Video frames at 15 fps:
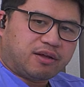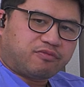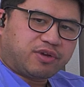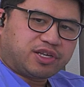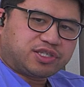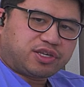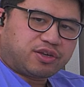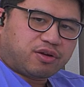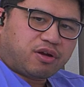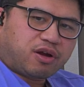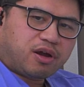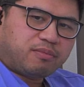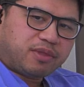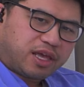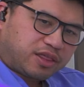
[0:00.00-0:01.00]
raising your
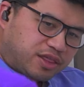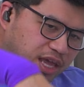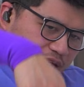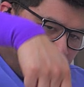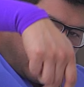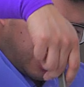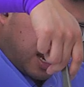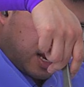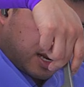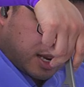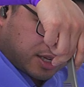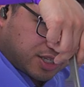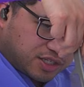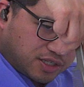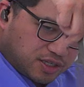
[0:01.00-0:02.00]
arm like that
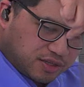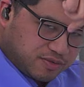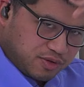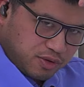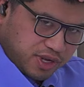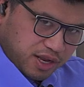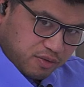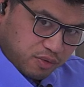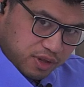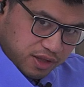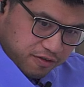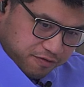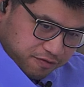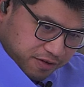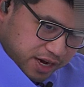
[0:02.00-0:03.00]
and just looking
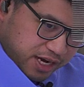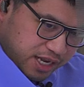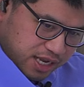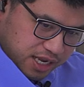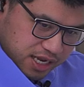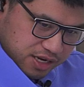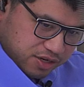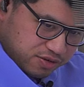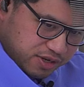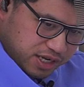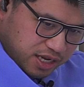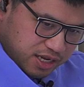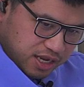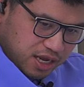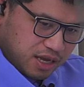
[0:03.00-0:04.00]
really funny and doing
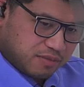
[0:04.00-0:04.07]
it,